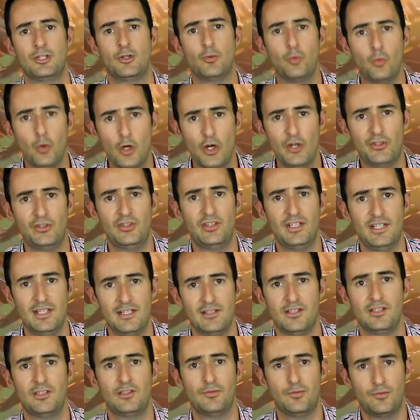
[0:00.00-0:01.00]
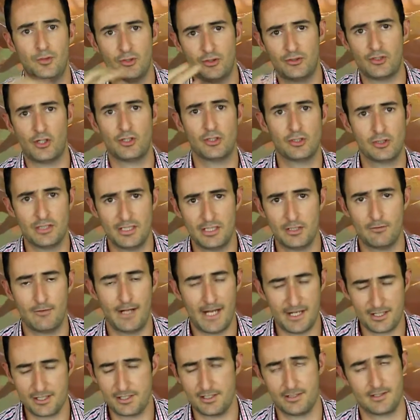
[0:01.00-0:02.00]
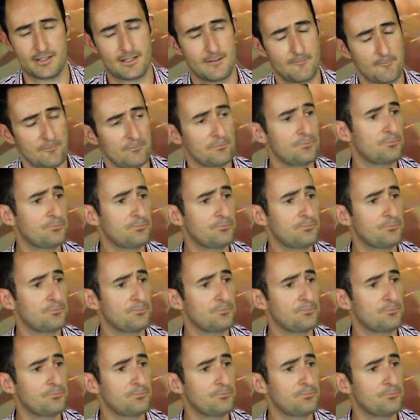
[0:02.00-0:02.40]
the worse it is for social interactions.